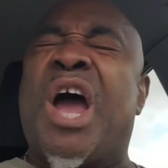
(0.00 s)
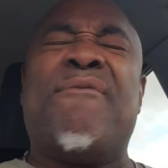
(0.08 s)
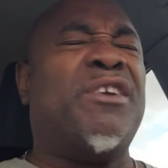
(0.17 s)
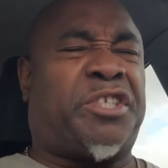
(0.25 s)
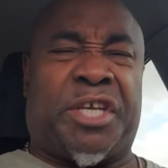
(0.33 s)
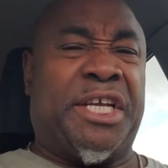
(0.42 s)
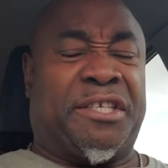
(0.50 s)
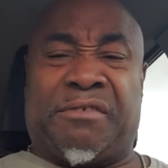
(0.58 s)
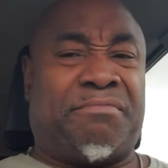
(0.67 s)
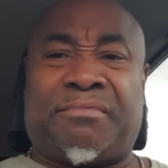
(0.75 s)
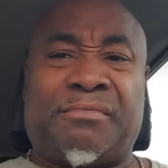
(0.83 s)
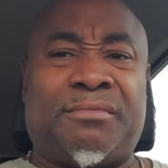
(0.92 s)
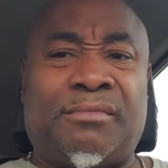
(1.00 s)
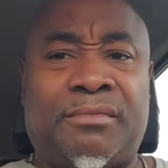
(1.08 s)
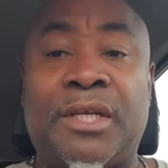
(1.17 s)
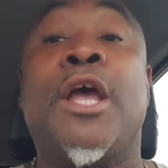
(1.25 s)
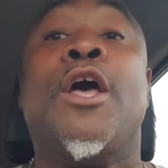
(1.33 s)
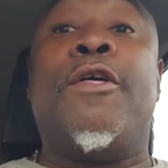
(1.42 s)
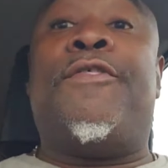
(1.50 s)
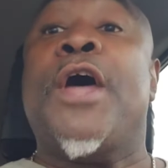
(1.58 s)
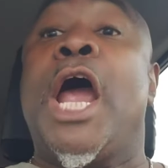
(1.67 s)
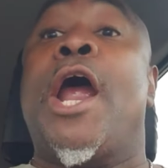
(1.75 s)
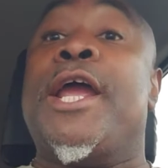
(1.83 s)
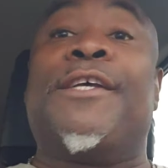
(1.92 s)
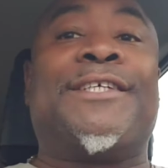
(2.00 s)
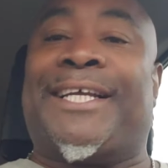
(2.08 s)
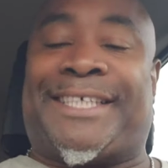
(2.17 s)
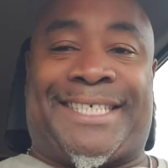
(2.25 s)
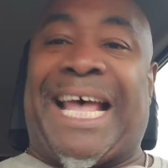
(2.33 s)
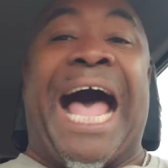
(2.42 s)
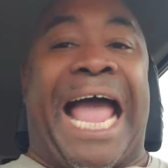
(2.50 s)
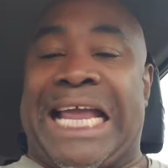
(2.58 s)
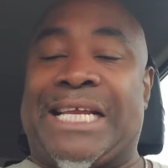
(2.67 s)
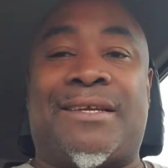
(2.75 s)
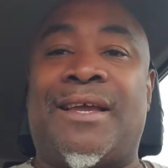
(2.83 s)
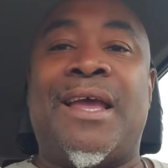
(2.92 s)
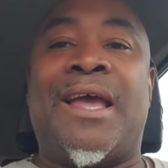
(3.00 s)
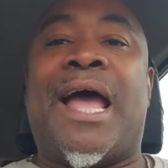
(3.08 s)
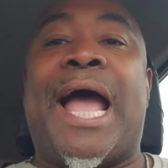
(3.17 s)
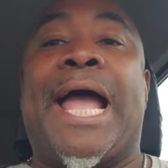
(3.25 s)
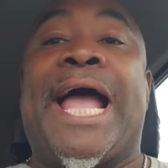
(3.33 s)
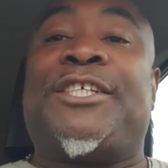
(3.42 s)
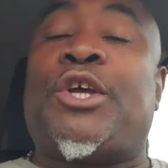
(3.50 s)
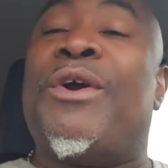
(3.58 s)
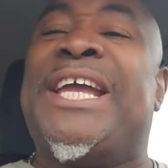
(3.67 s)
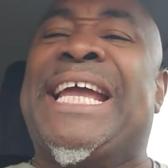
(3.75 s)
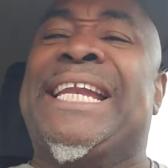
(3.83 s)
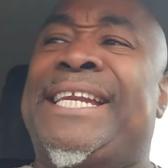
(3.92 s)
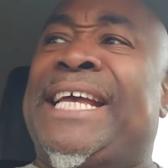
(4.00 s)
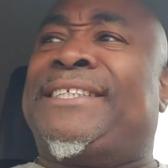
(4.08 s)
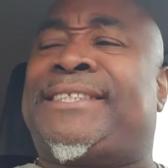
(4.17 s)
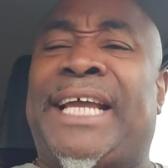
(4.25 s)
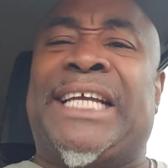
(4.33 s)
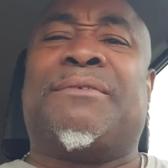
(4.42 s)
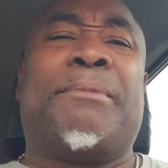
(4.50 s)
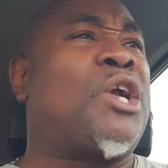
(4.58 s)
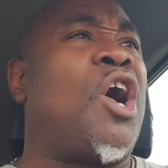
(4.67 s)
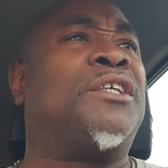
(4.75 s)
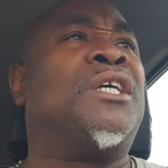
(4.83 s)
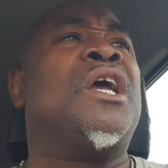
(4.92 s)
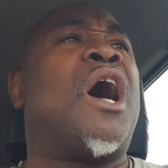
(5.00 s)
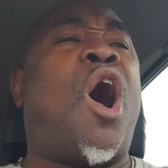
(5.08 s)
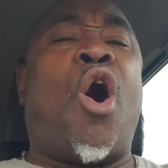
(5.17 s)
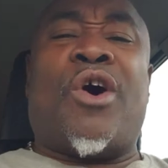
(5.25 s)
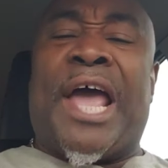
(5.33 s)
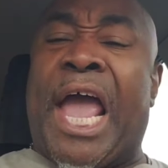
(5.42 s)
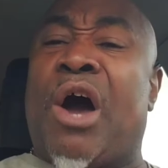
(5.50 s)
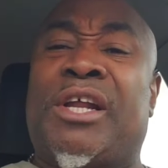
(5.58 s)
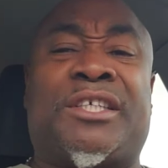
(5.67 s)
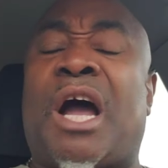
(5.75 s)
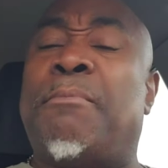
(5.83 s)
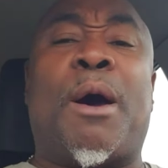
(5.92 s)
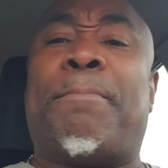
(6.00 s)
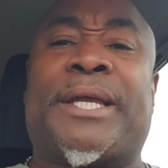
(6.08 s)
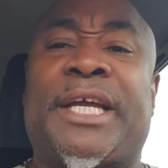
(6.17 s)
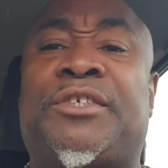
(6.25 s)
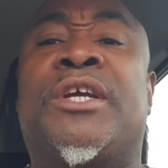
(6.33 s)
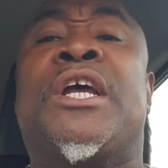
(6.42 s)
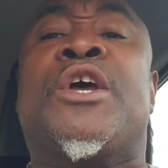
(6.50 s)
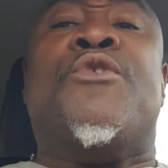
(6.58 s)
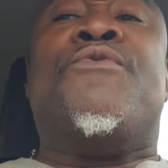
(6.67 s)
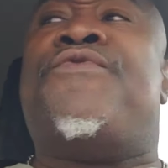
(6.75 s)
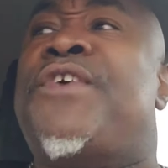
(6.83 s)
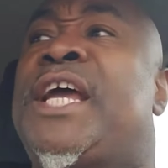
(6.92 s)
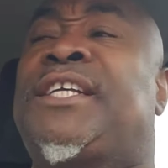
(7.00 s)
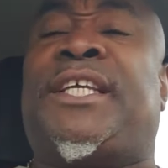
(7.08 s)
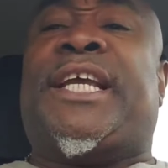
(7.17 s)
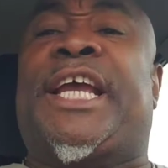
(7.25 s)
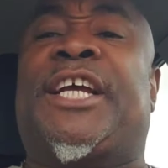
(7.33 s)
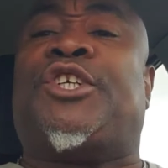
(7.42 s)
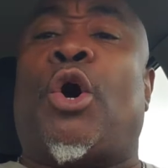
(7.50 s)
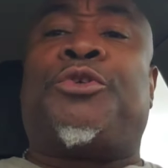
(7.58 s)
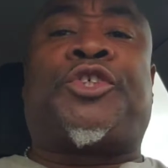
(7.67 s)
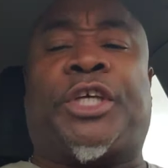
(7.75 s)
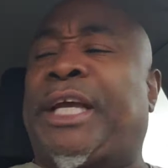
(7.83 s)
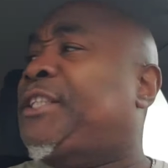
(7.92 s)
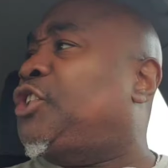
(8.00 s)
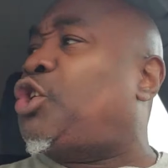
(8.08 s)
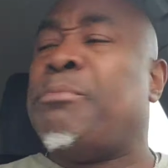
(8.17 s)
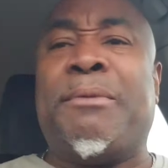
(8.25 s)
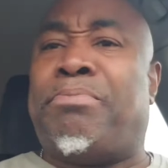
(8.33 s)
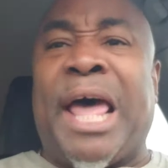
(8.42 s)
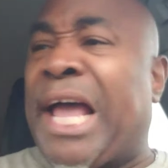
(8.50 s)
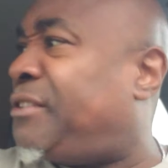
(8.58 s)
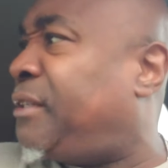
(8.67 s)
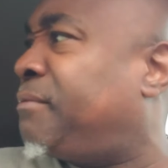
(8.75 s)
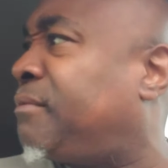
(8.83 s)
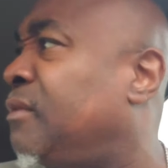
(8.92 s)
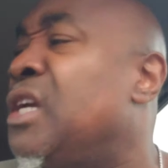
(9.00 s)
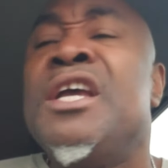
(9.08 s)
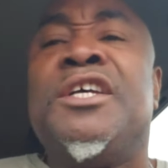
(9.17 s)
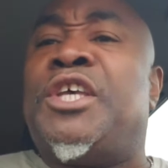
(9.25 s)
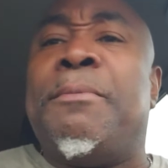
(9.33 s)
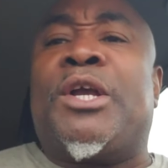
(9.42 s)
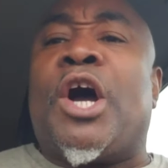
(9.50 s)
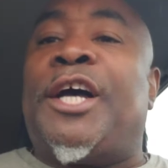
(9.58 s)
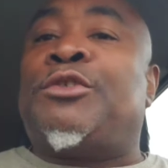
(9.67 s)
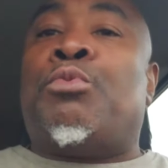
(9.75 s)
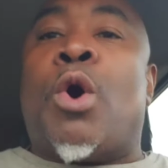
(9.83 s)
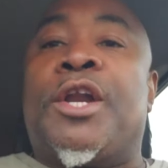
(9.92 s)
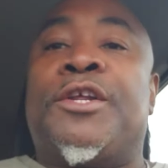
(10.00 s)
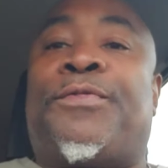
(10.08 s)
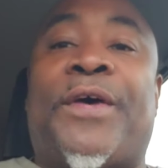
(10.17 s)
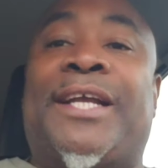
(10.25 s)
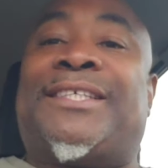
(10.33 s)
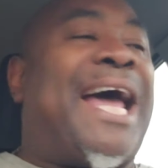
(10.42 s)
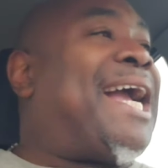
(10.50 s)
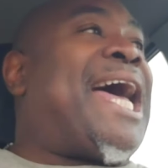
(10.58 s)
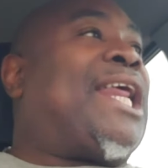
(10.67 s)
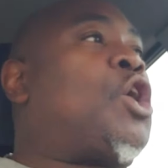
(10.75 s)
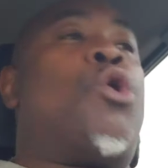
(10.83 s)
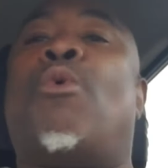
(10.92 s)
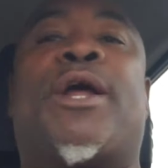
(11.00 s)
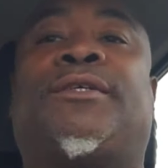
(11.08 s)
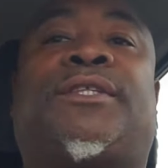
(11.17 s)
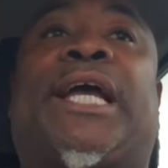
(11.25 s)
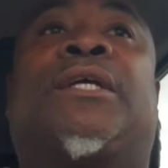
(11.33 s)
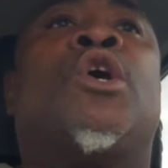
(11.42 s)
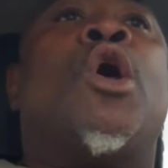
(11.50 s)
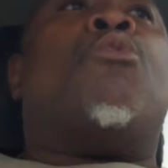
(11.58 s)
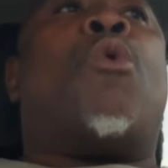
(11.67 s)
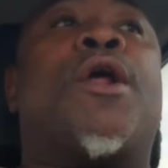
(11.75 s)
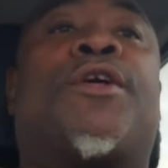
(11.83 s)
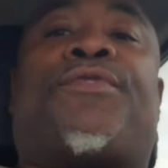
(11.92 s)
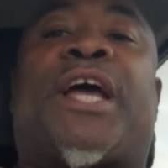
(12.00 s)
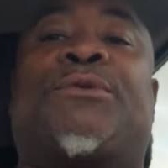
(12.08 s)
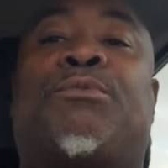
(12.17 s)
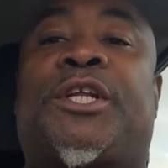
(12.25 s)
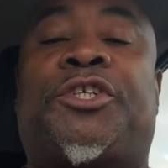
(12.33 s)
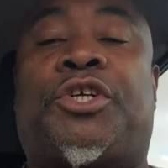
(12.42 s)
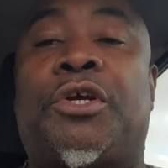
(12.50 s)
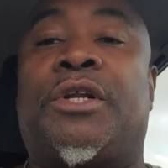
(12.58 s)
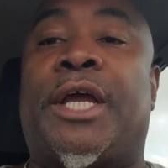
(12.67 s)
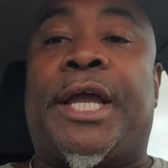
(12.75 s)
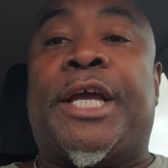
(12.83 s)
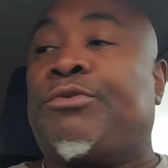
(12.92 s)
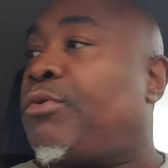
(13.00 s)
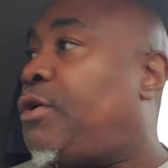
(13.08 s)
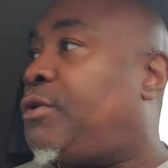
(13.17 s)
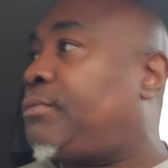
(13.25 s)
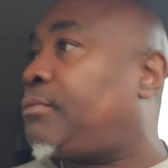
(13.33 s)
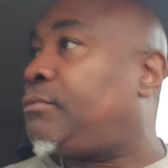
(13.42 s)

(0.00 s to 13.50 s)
every season, there is a sign. And so in this season, because all hell is coming up against you, this is your season to be blessed. See, because one of the things, and I got to go, one of the things, when the children of Israel